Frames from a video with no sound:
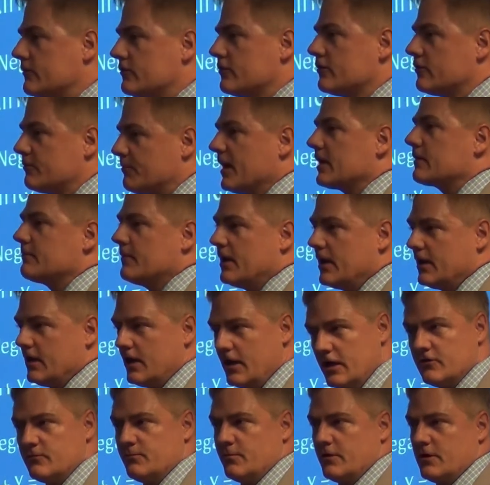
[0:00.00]
suspect my
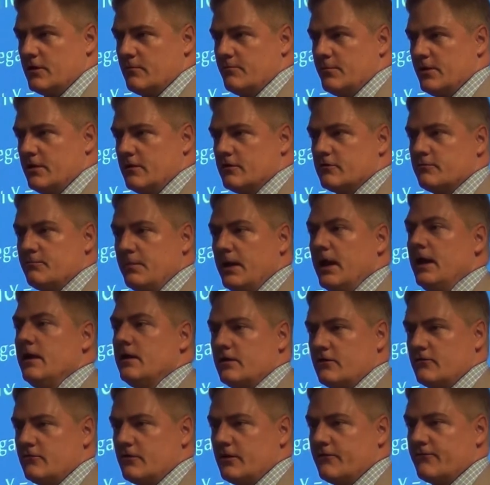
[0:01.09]
hospital bills, pain
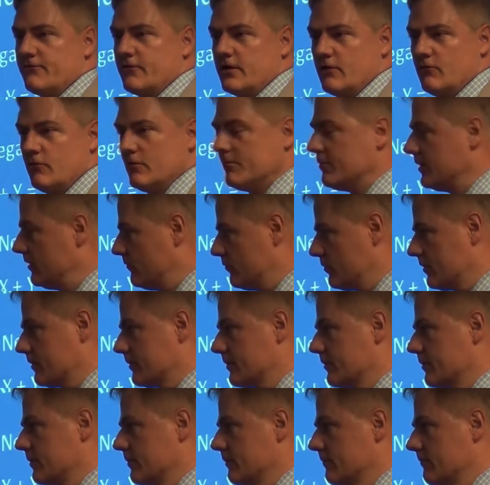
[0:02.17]
and suffering, will be
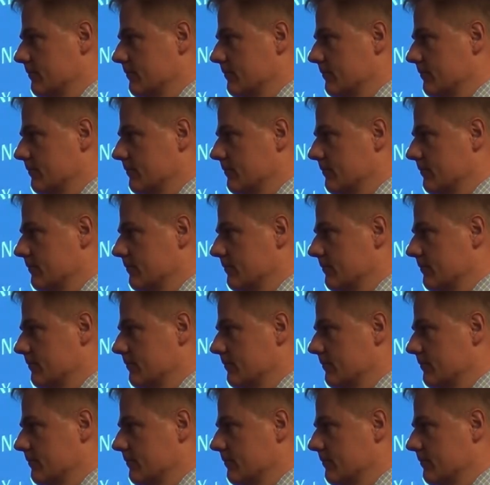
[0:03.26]
worth